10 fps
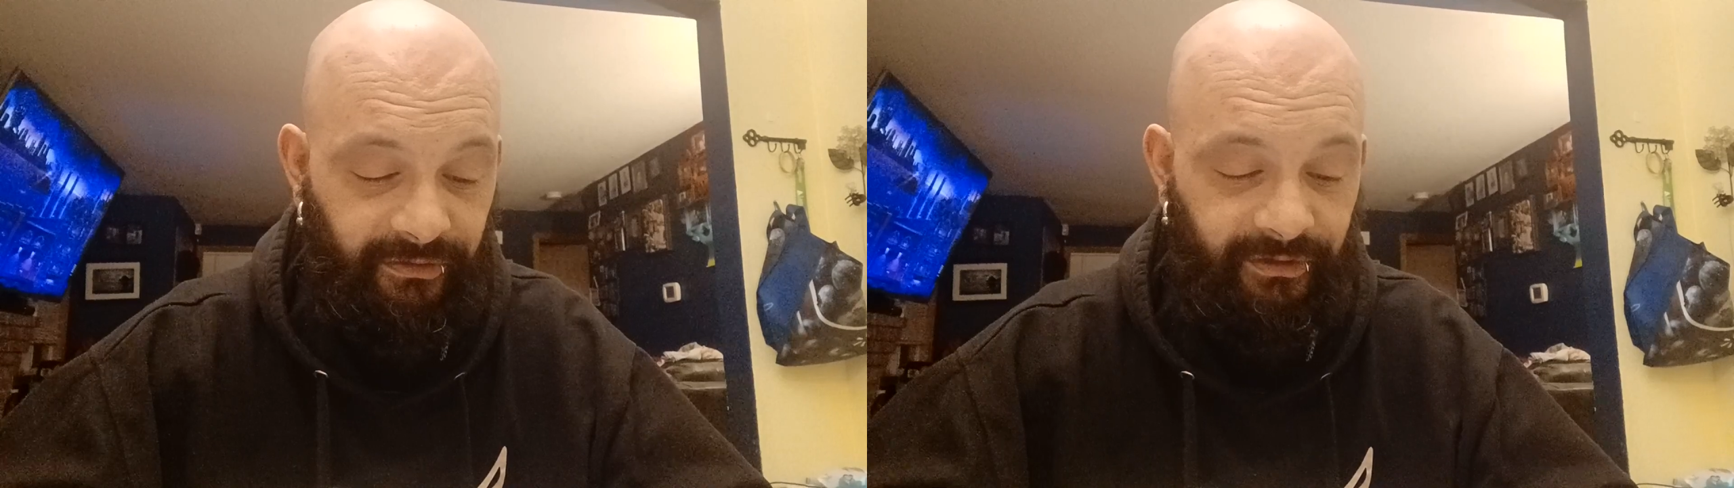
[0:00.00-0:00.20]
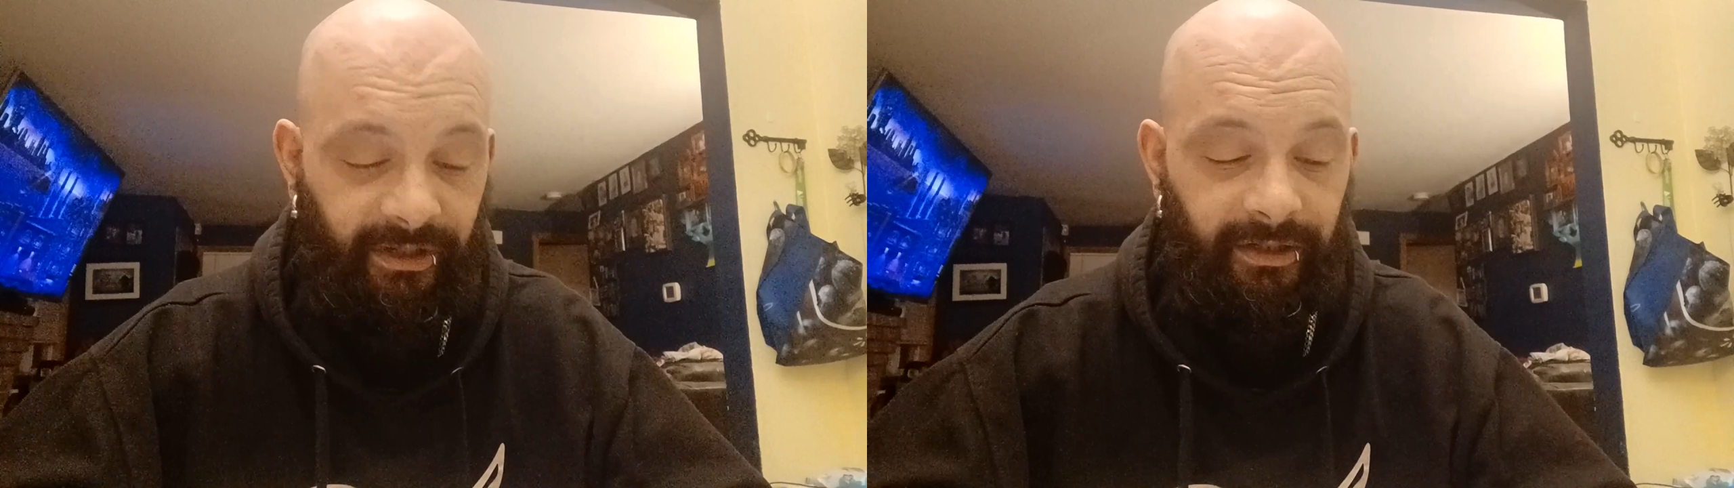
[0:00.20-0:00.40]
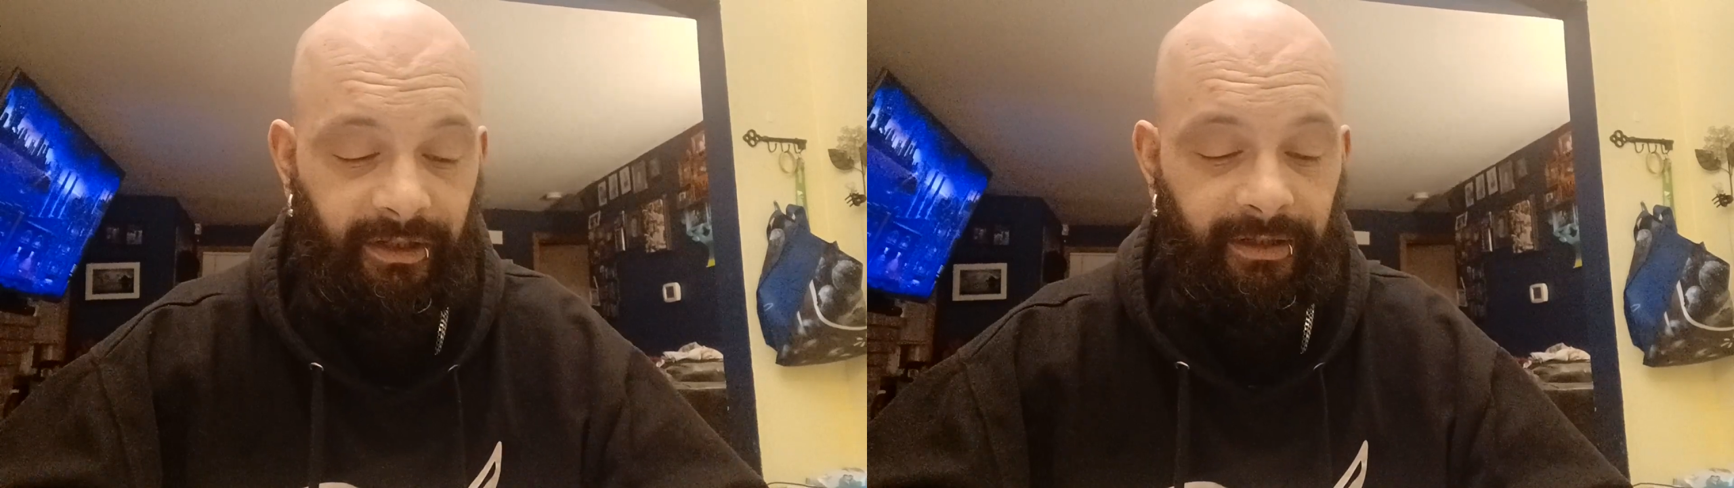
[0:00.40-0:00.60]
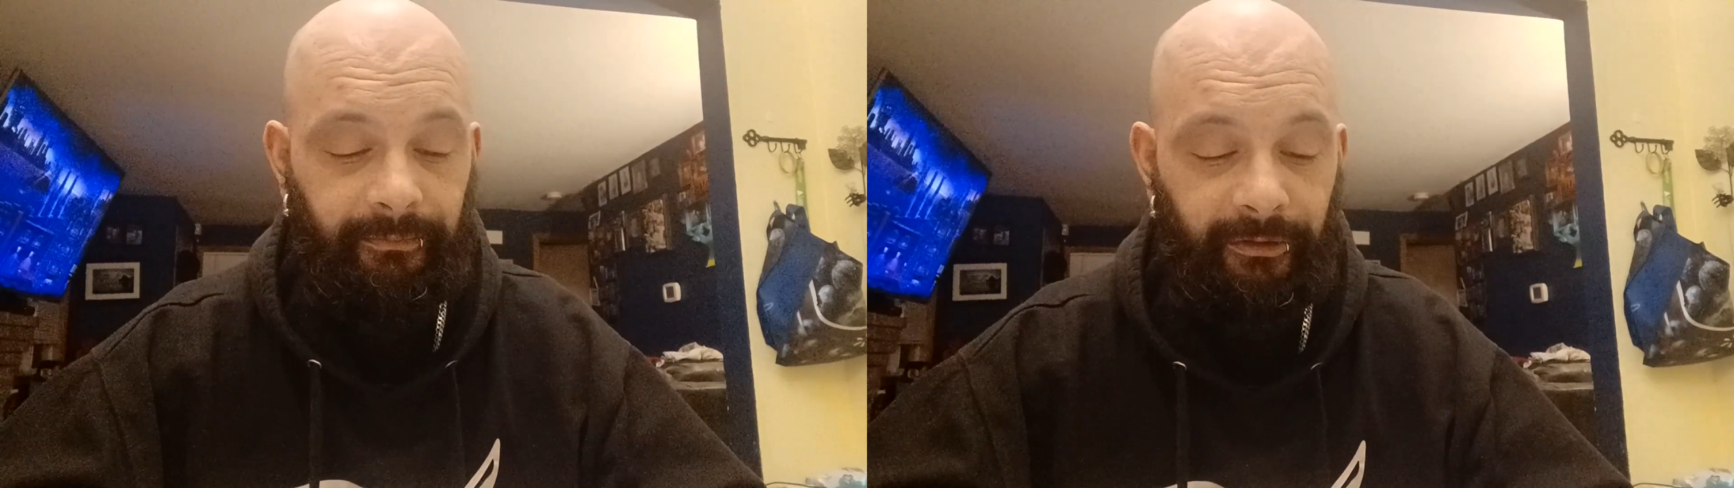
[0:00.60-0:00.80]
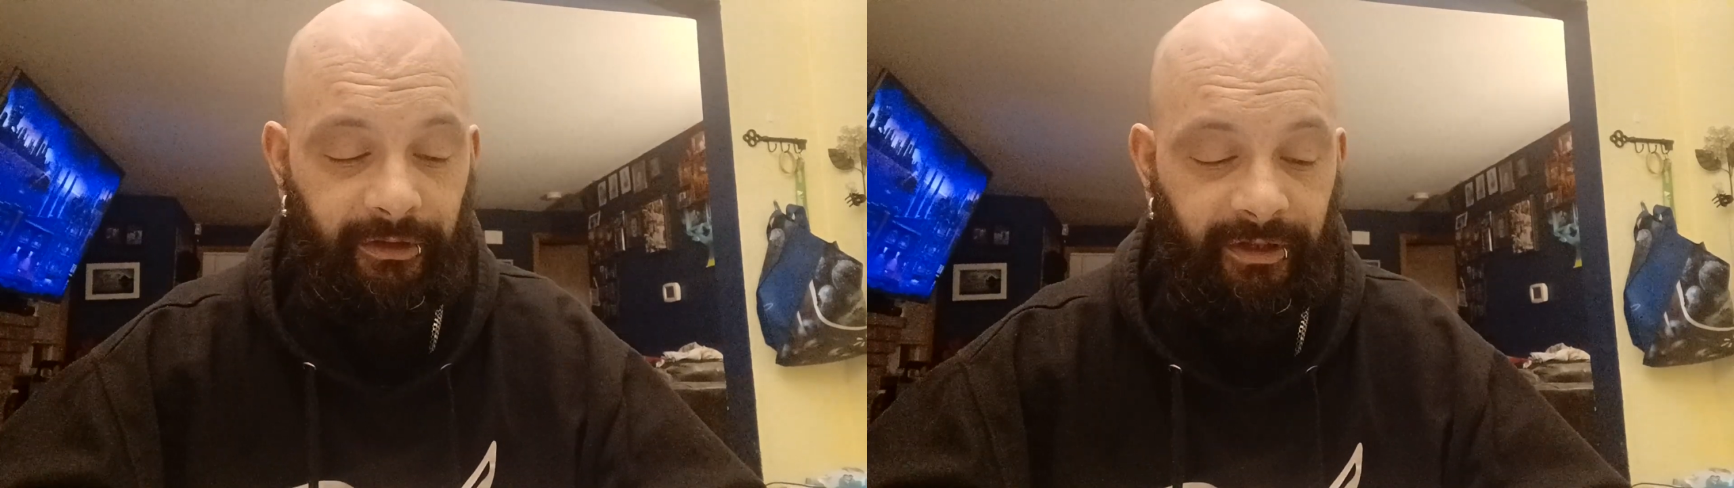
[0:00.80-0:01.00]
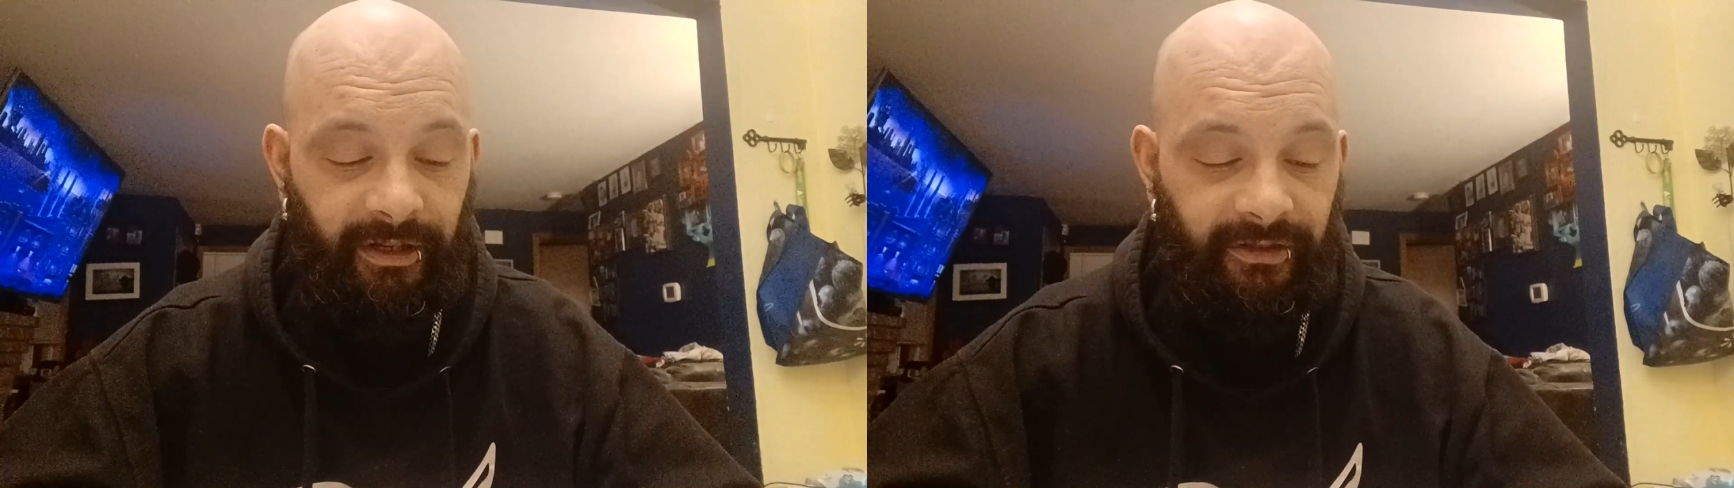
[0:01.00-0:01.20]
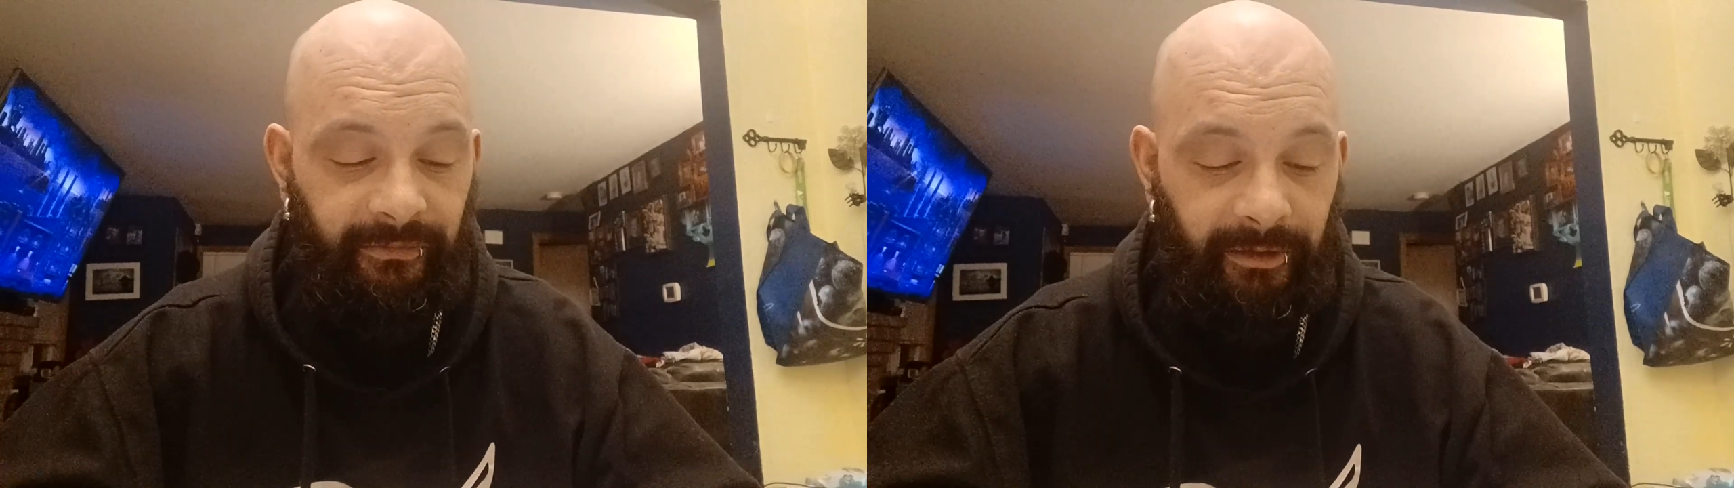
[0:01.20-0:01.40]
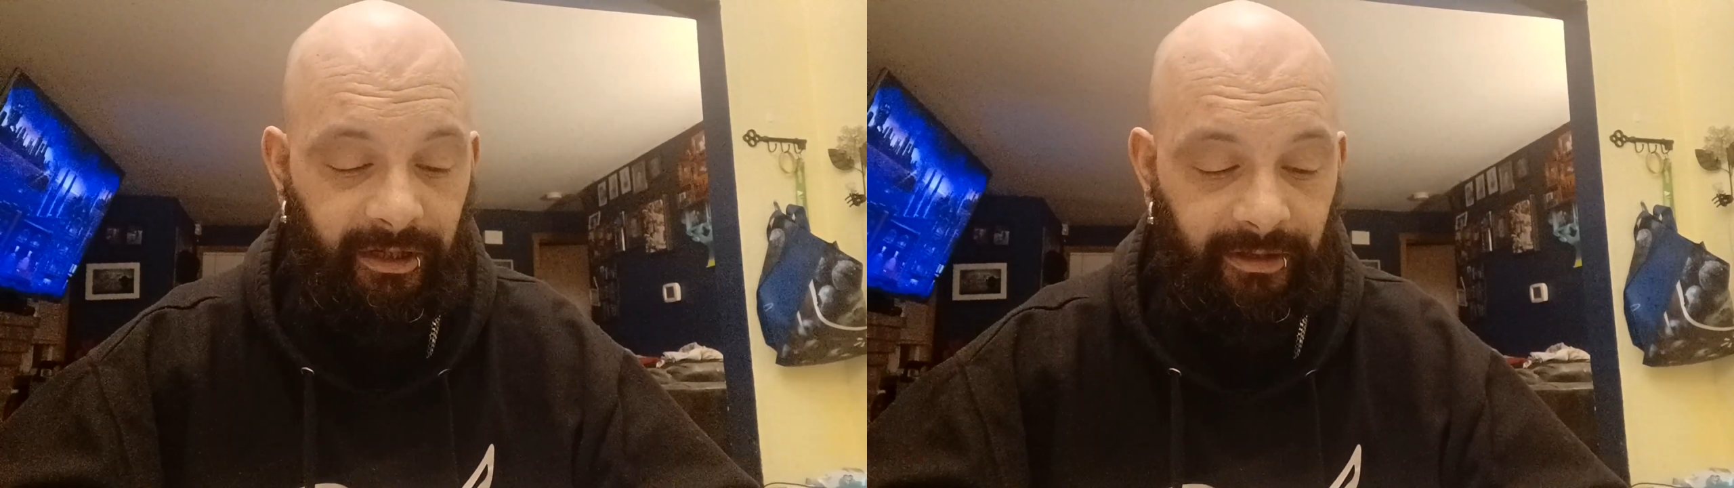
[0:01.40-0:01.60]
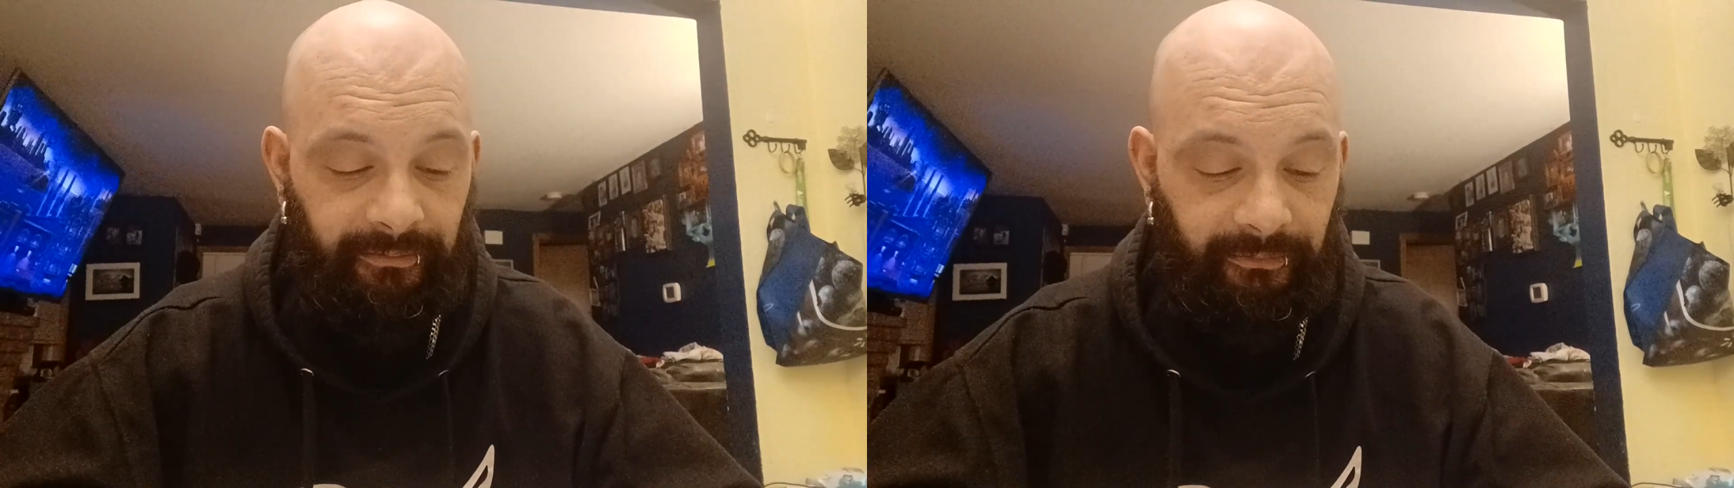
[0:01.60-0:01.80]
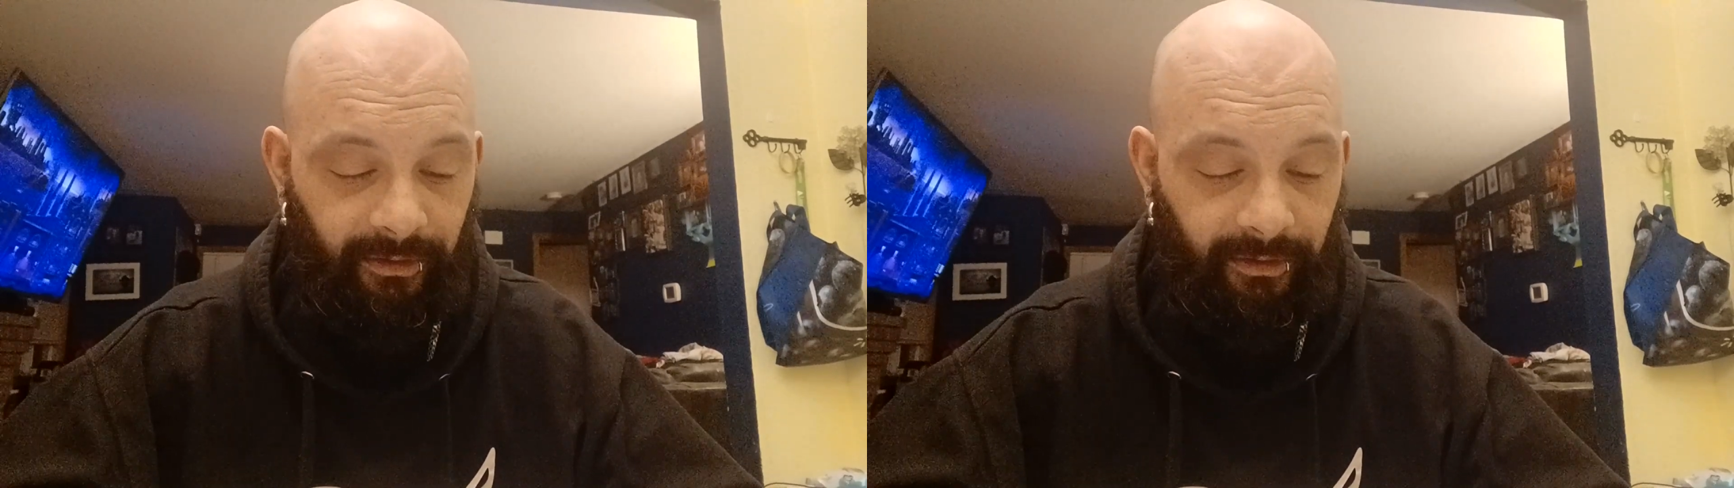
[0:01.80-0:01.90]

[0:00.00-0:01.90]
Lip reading: of Sinai in the tent of meeting